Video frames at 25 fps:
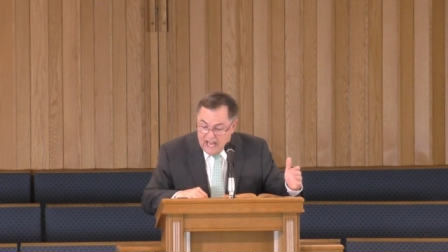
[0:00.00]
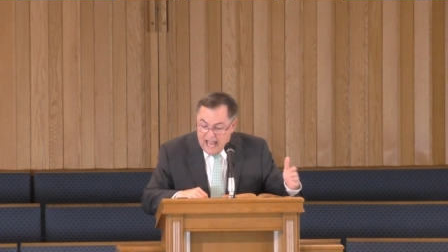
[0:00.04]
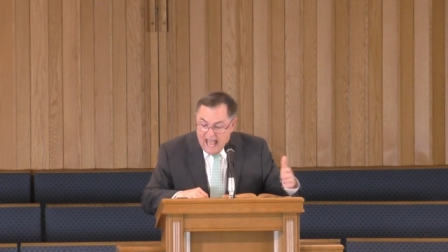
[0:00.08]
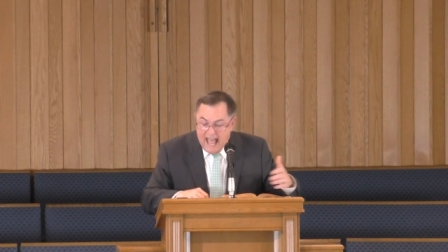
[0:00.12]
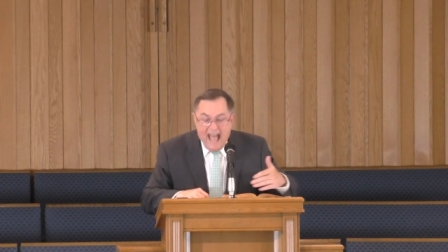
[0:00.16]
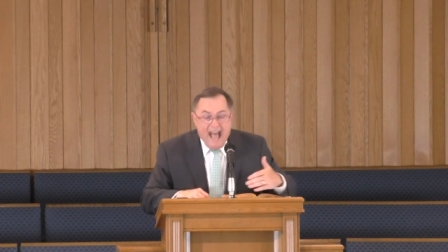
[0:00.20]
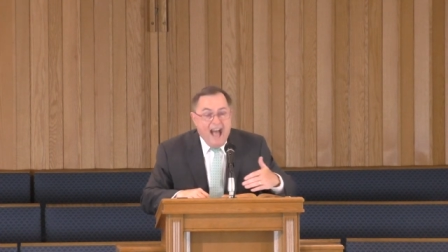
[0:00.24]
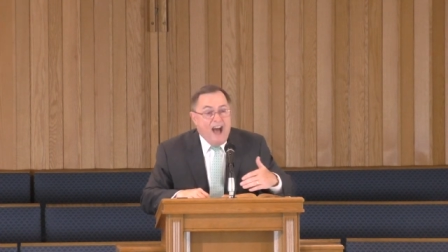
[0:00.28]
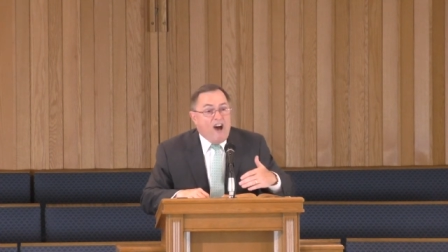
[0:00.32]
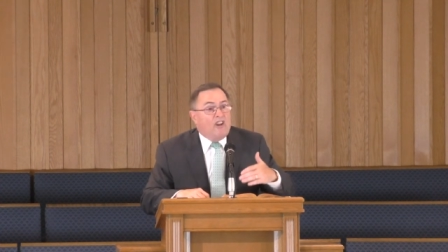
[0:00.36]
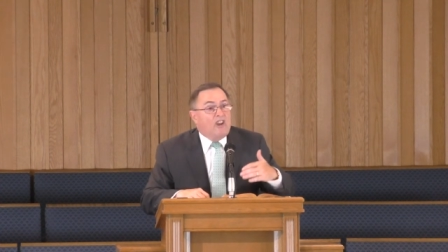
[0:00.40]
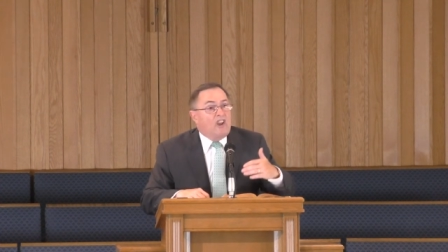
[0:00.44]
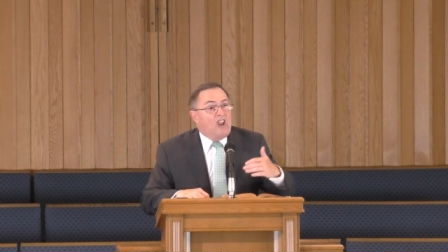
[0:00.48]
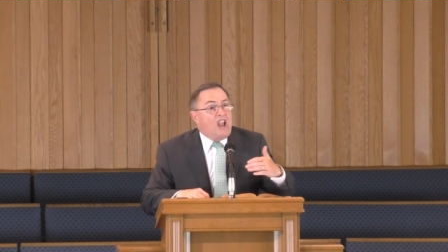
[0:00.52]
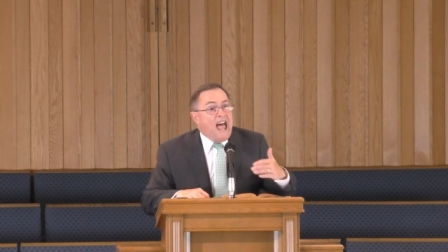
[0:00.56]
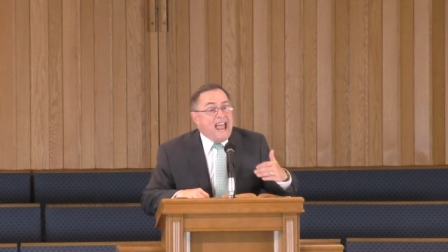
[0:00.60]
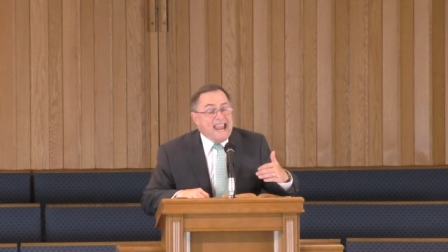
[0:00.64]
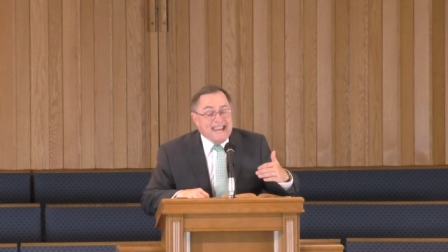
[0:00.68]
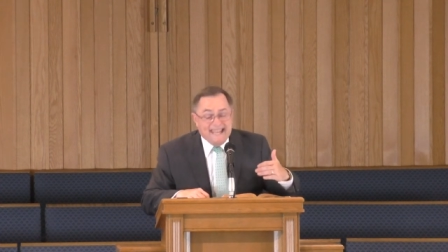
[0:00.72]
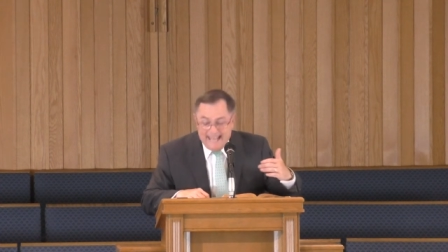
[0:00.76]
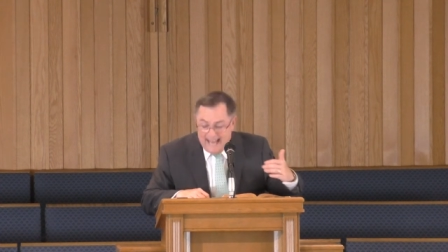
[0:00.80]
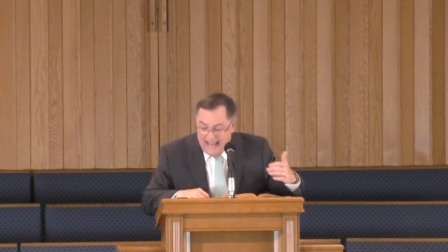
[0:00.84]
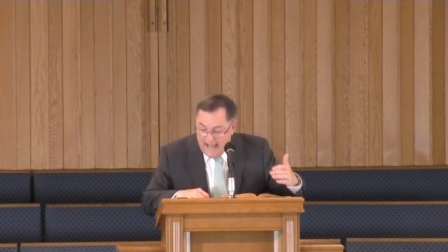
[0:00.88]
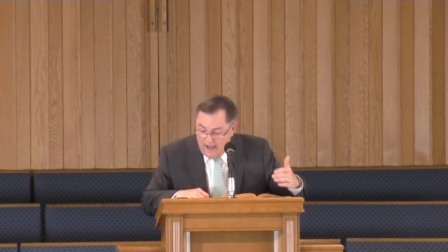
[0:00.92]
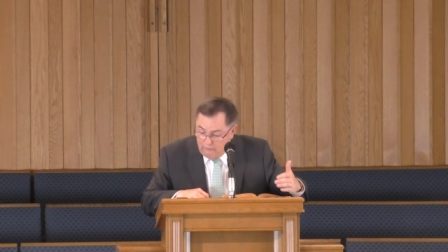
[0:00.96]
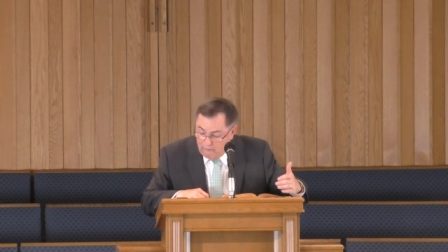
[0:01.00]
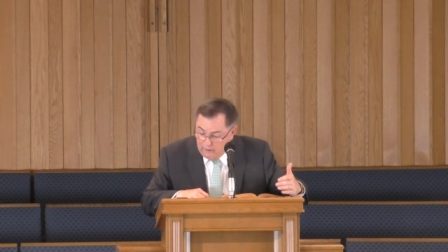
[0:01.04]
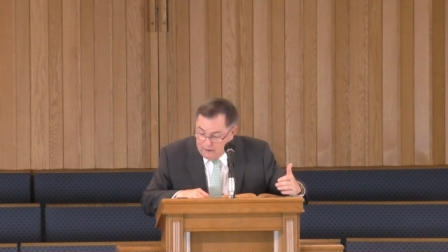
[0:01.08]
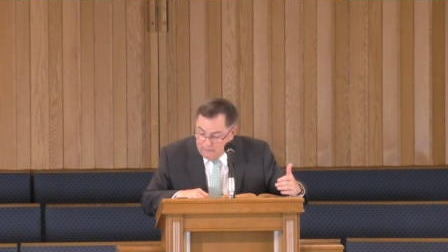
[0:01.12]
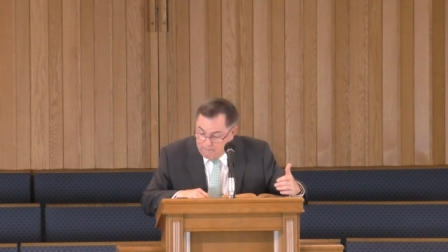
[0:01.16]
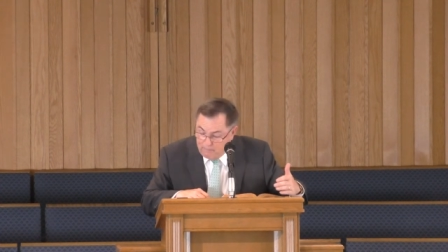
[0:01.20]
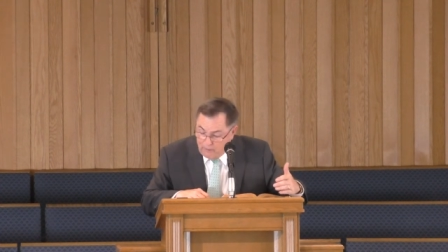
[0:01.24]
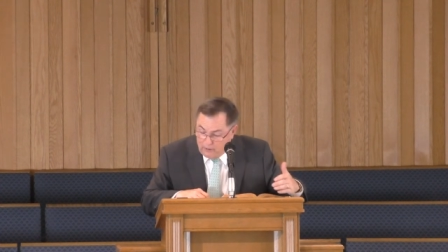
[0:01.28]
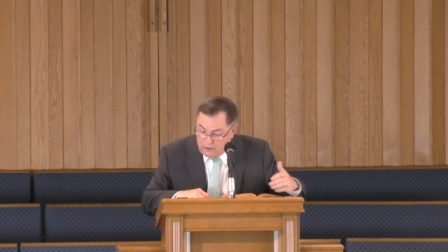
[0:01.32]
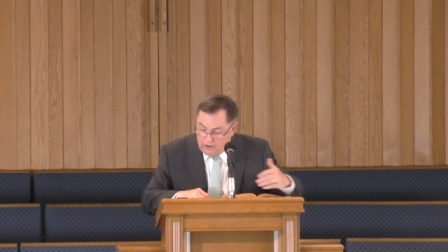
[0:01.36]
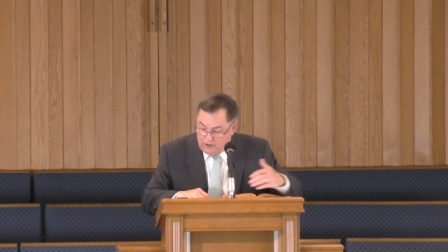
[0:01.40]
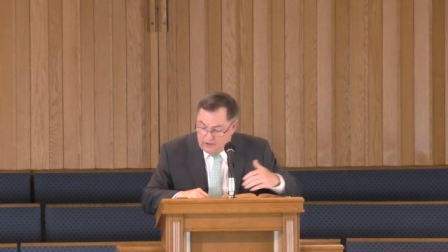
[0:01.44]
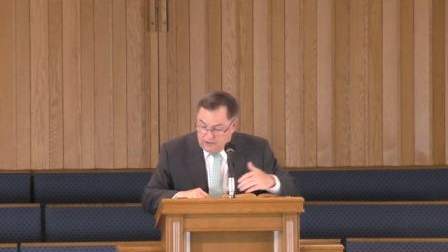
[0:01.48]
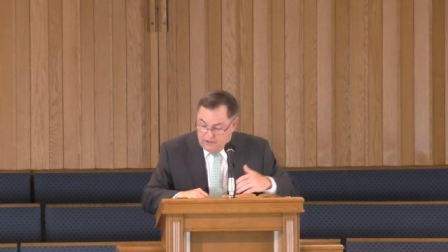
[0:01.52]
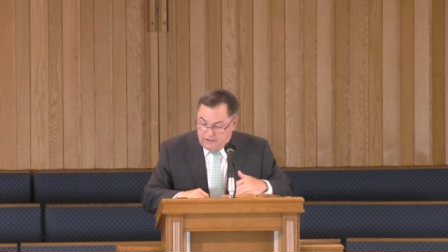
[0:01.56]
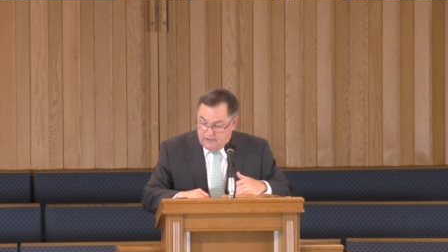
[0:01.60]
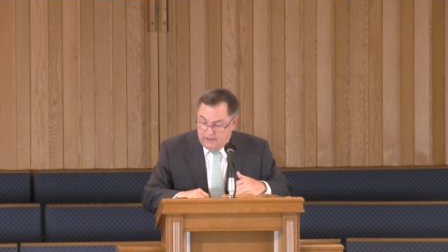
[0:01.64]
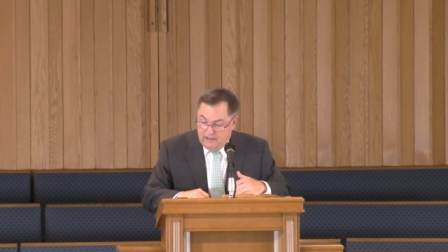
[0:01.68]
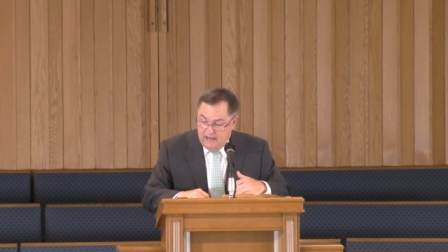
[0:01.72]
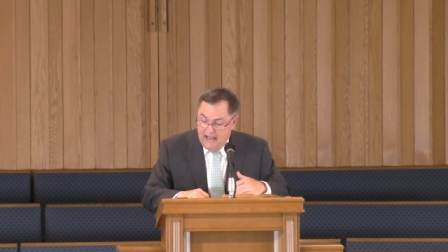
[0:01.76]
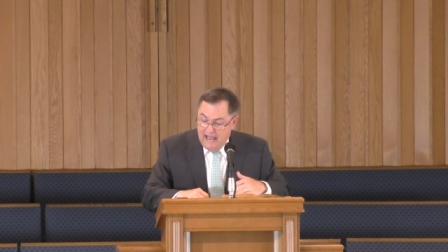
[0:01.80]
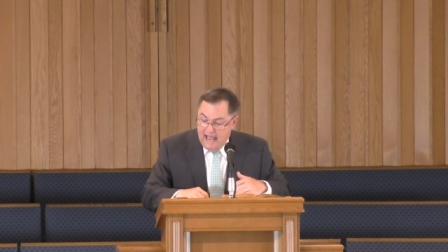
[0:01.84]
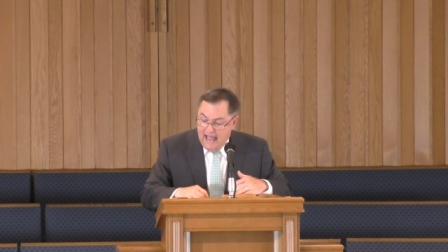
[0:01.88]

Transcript: how light every burden,